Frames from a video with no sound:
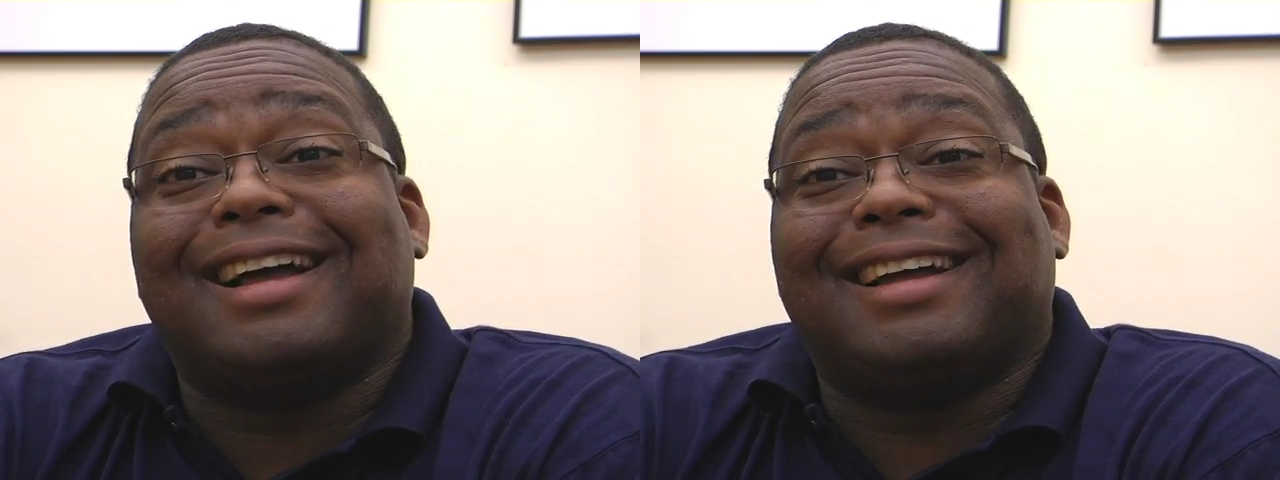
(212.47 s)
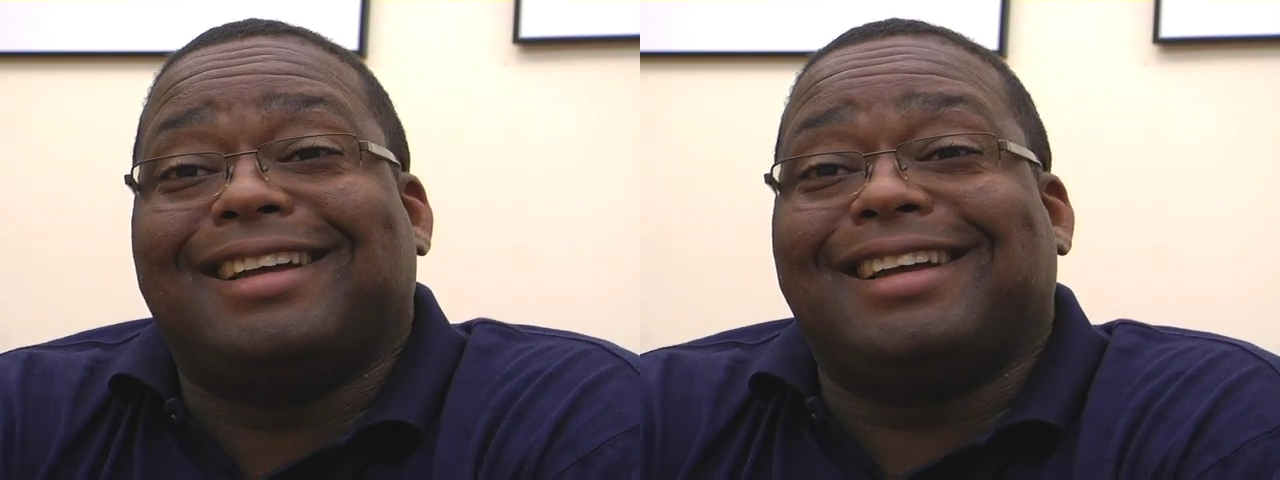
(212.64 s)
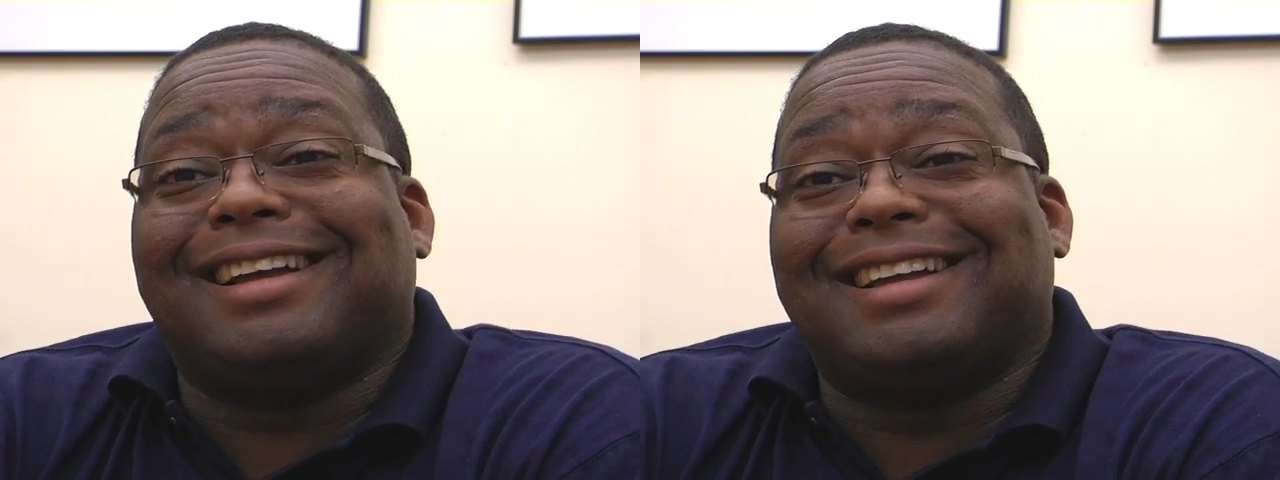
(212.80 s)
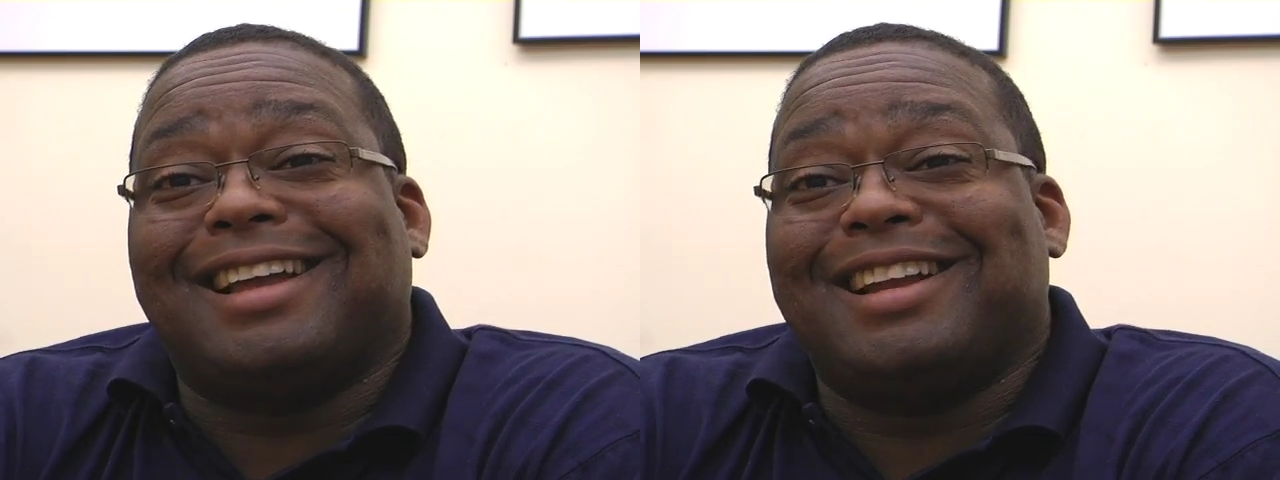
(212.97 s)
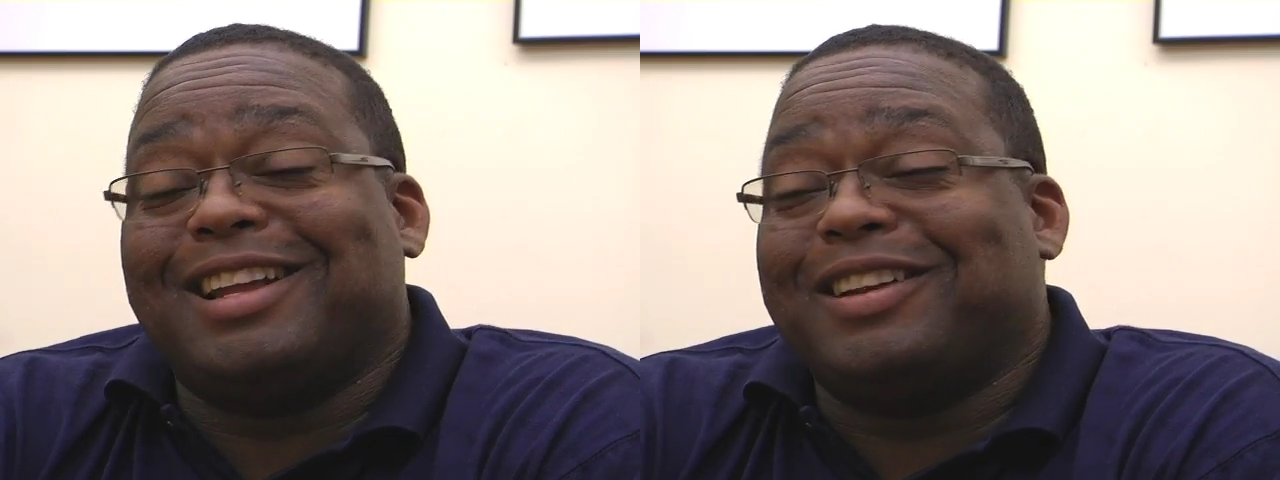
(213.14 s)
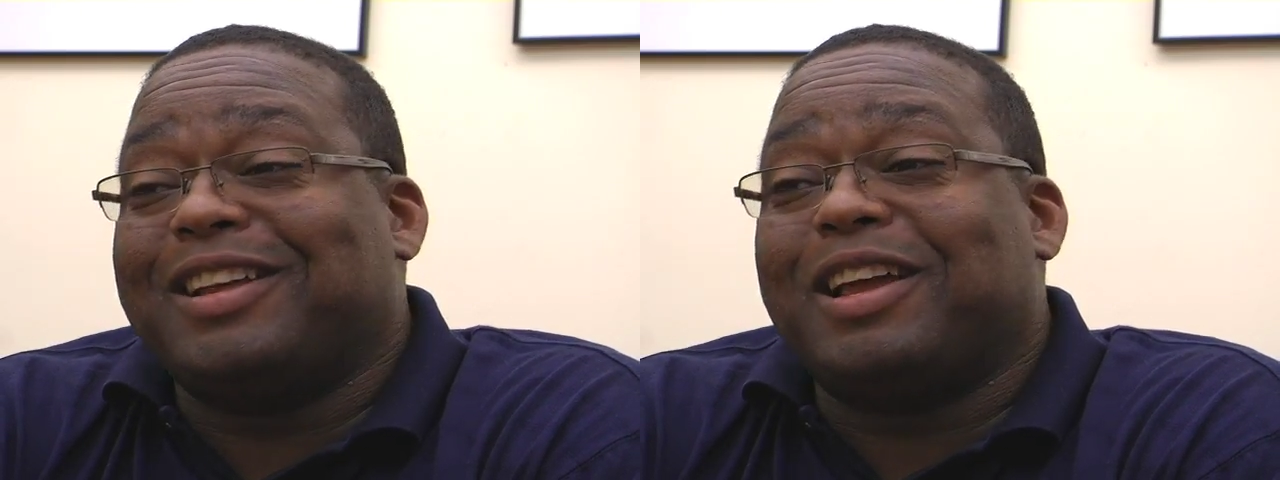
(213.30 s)
and
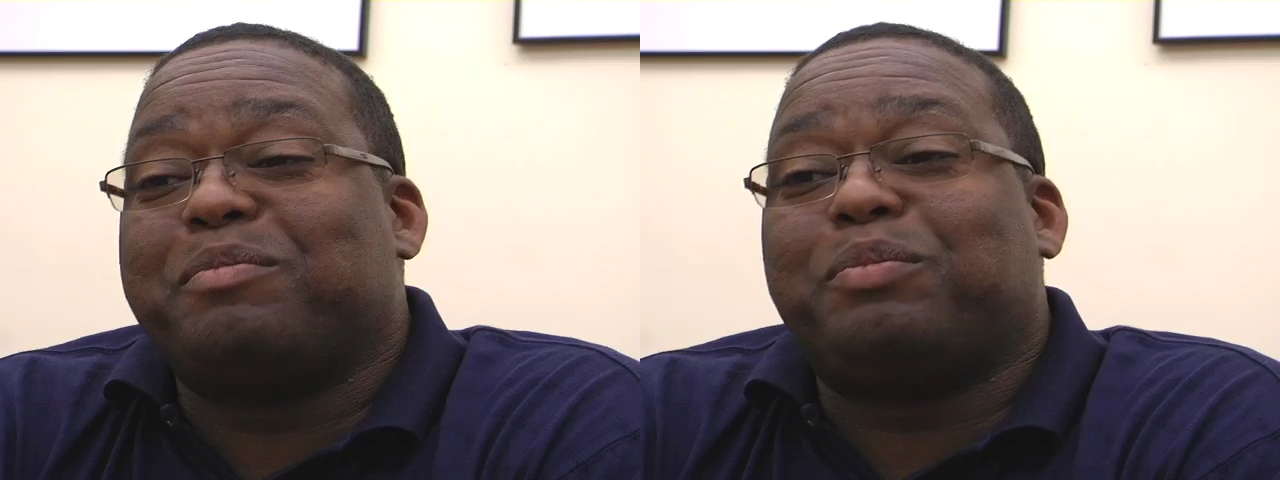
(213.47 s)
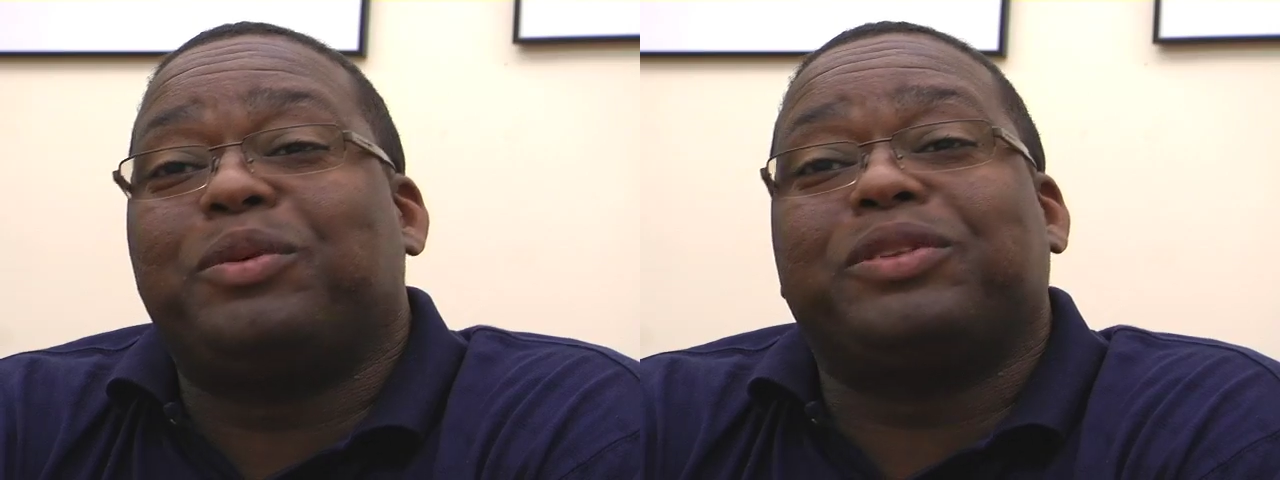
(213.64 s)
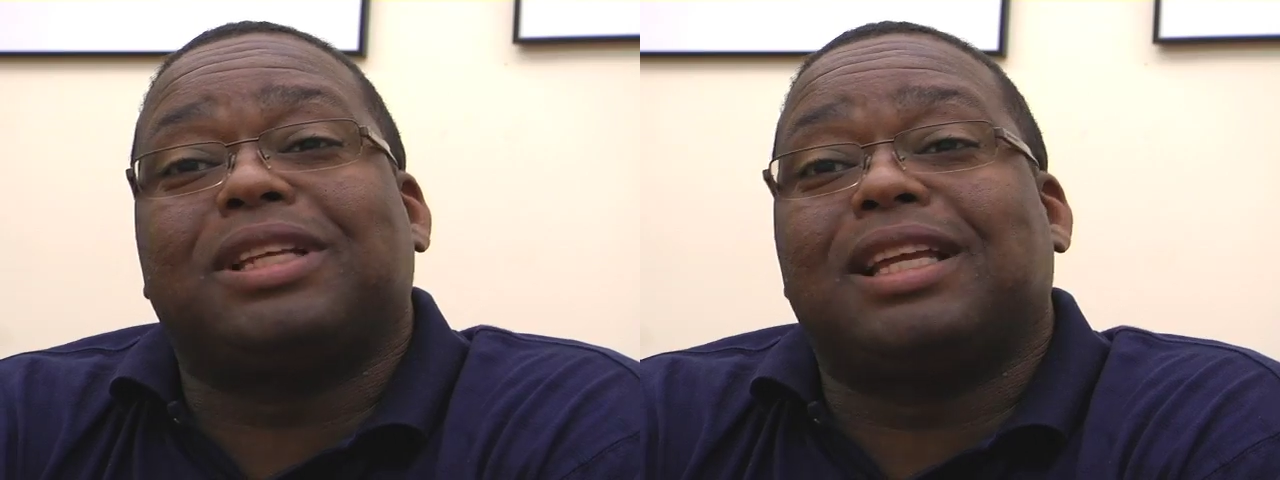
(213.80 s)
it put